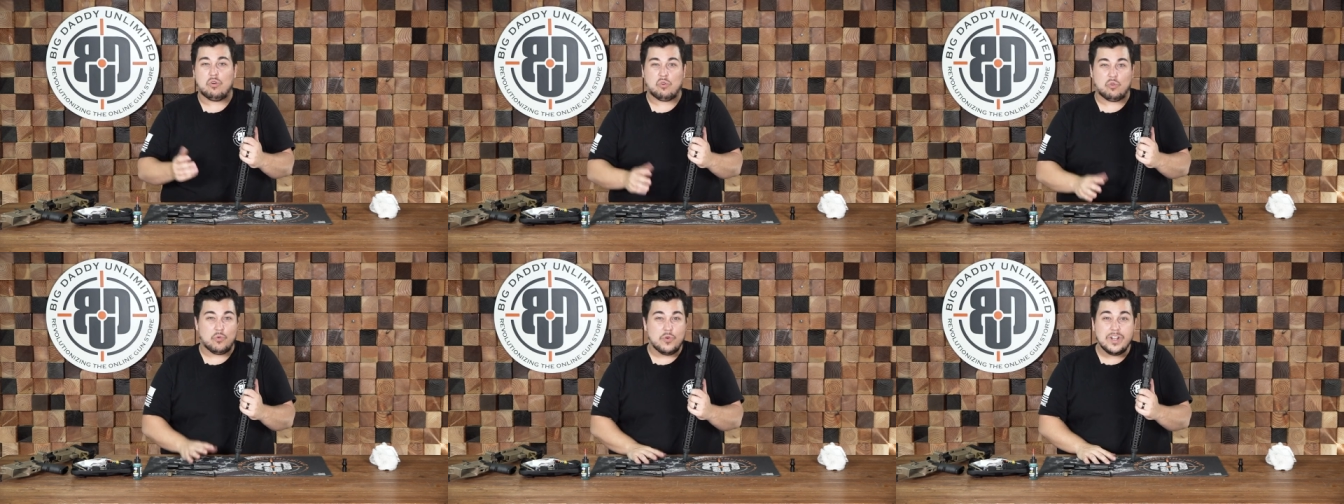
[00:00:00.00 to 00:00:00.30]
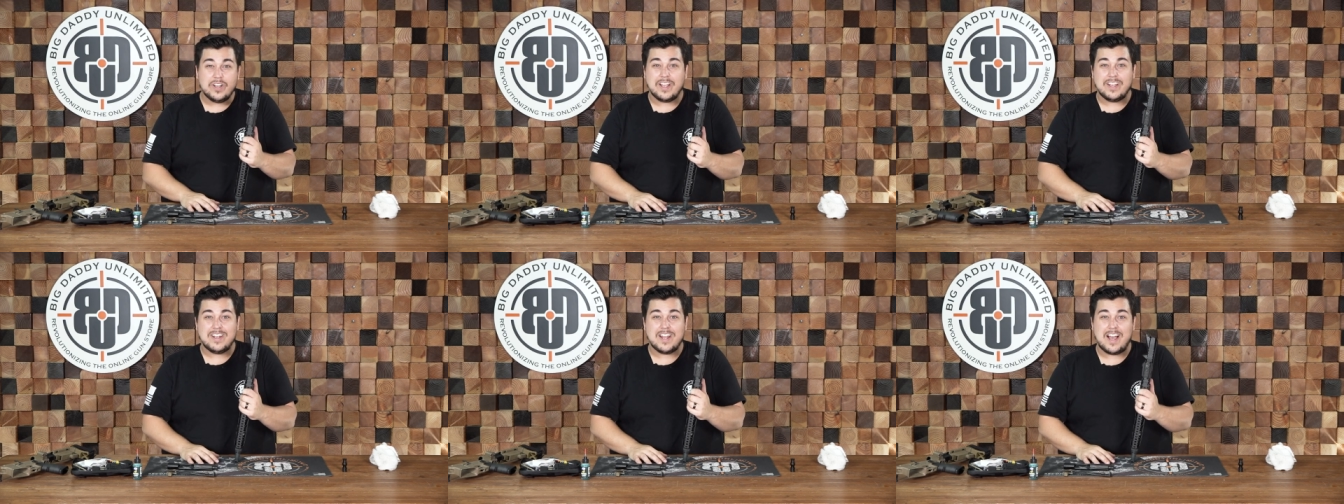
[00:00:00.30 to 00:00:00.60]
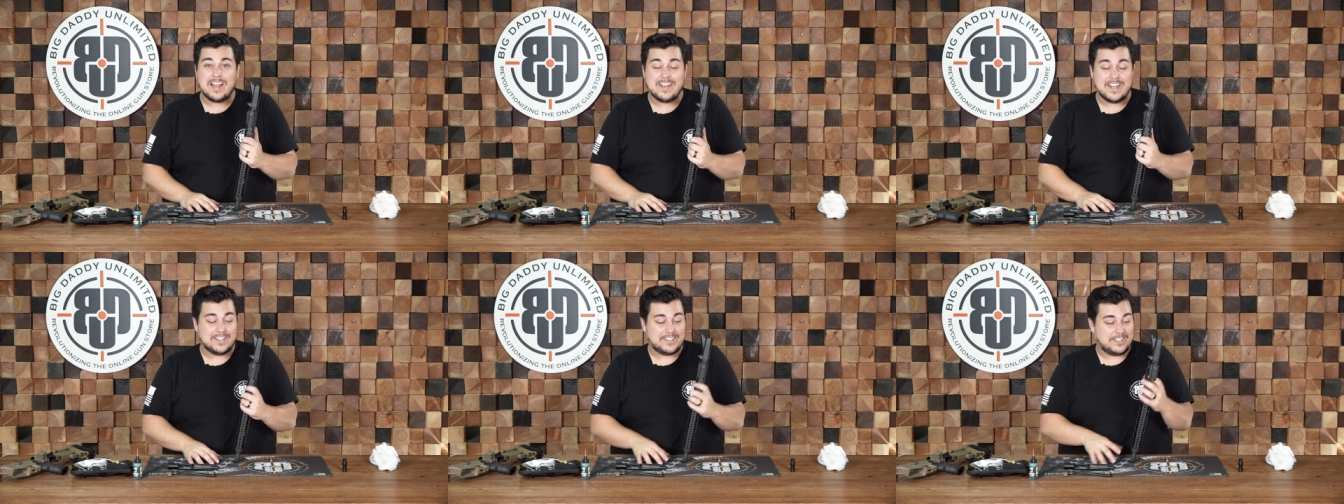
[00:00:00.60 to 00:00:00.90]
Really
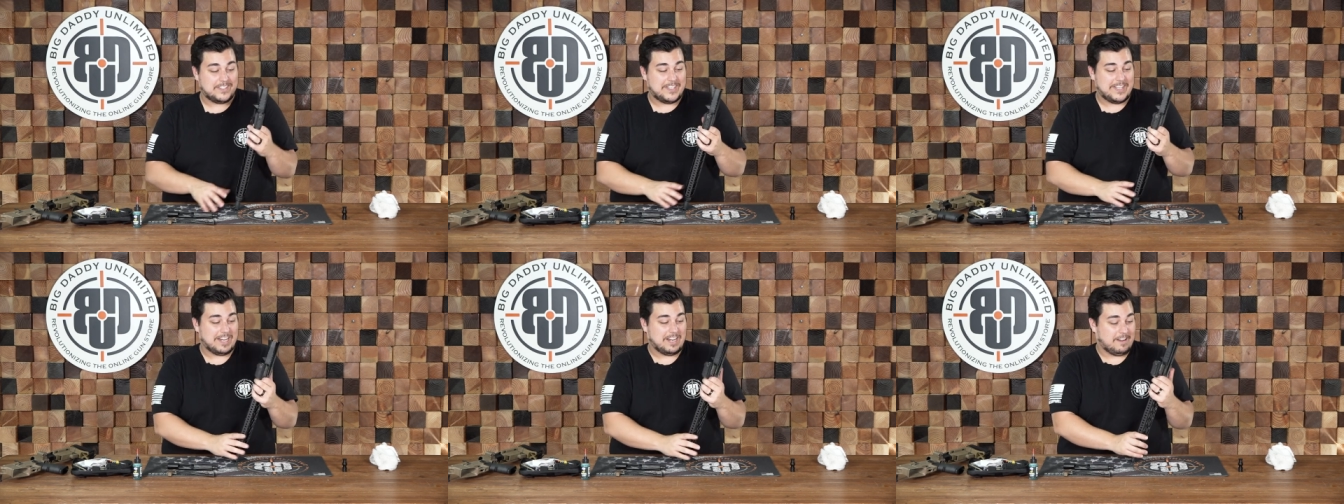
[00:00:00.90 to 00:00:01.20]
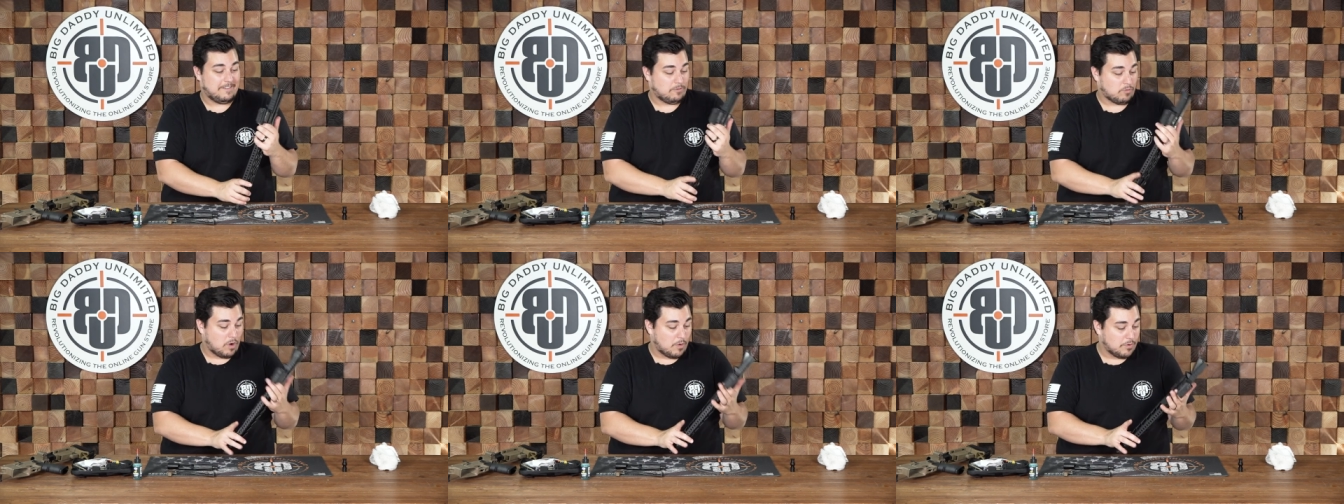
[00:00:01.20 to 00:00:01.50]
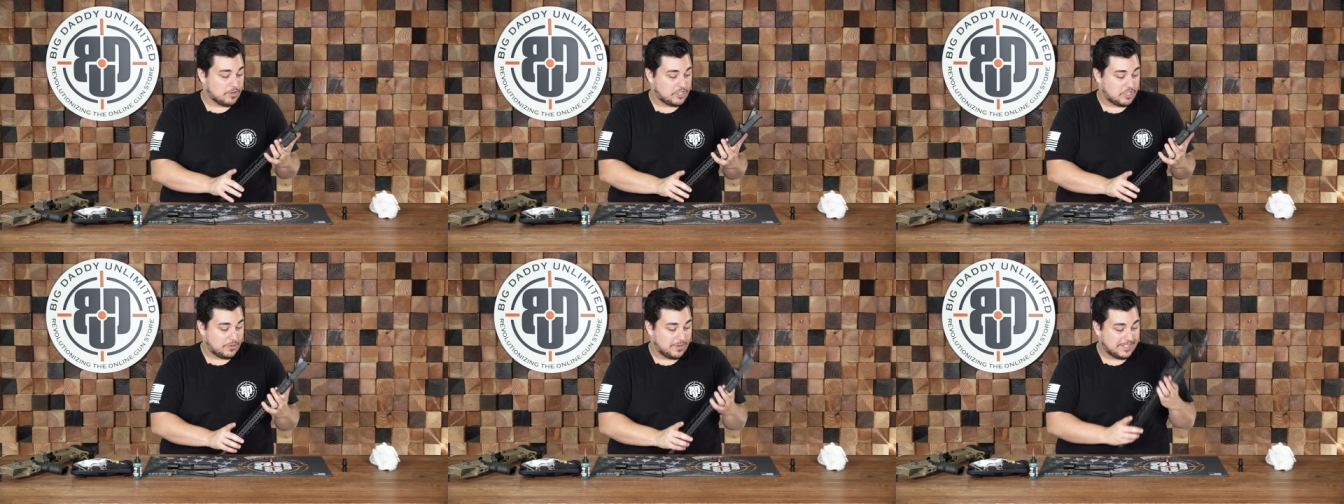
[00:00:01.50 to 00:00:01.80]
not necessary for what
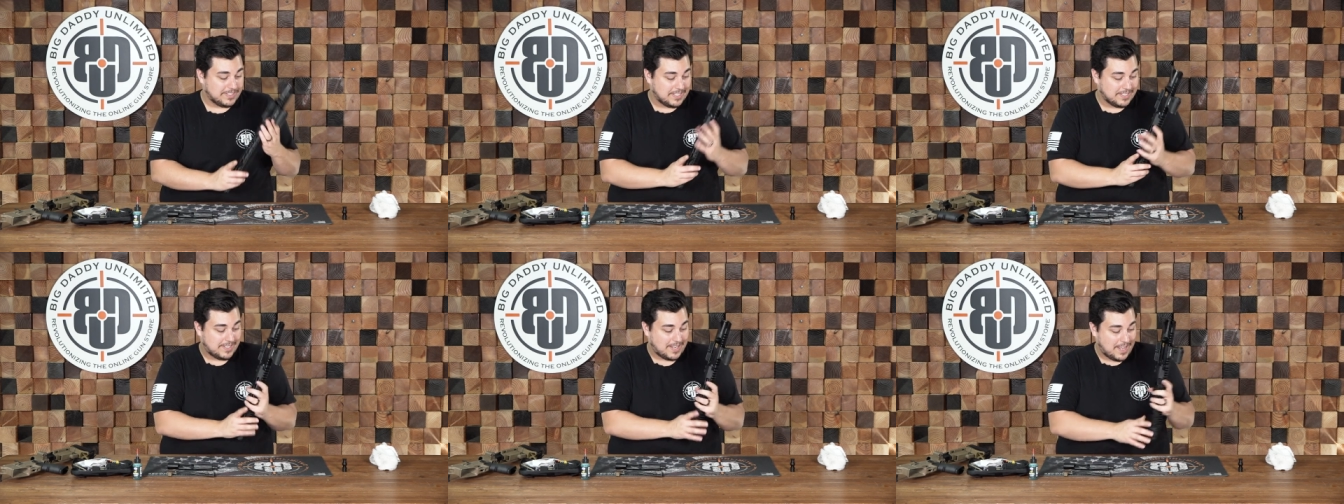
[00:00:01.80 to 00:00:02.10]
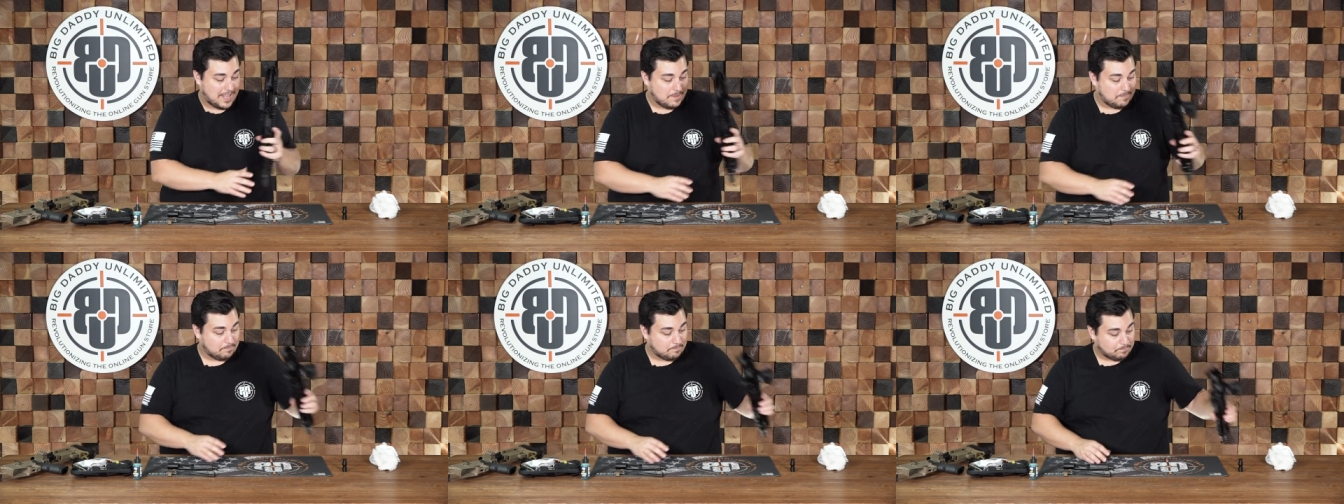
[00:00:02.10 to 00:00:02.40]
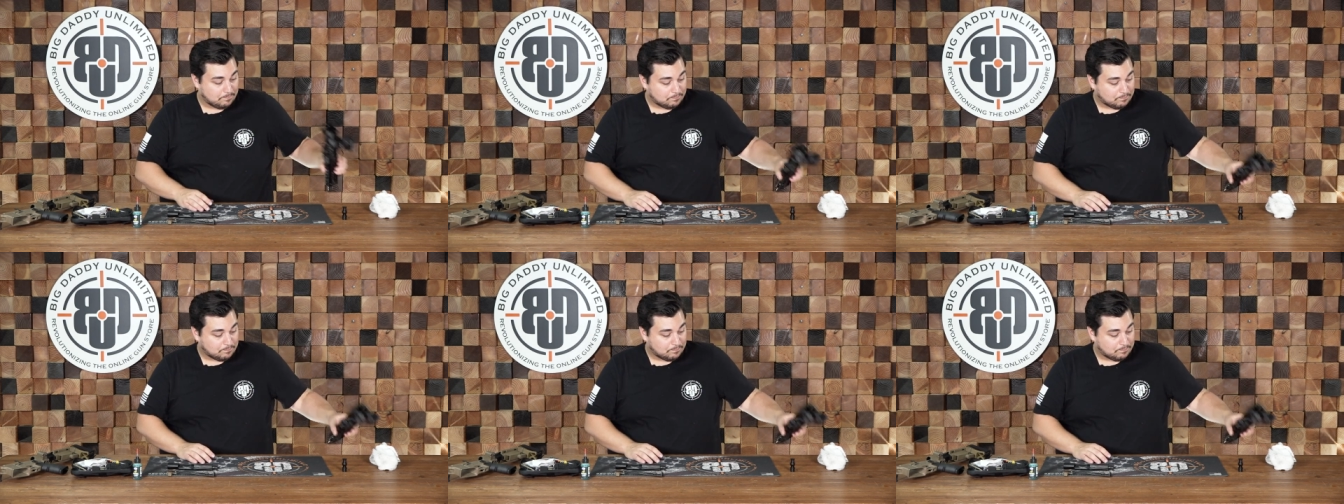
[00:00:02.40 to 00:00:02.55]
we're doing today.